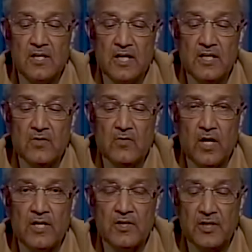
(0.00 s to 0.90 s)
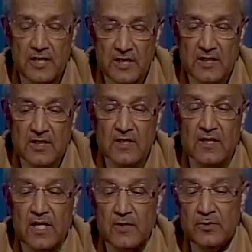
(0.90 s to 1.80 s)
and I have voluntarily
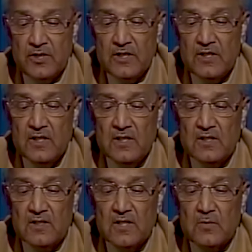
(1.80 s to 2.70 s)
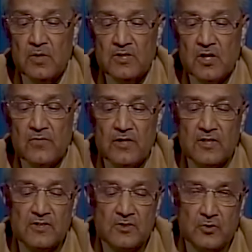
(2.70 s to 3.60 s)
admitted that much of
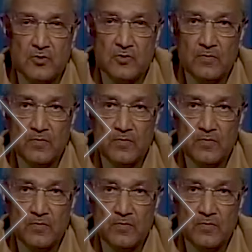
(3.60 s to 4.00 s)
it is true.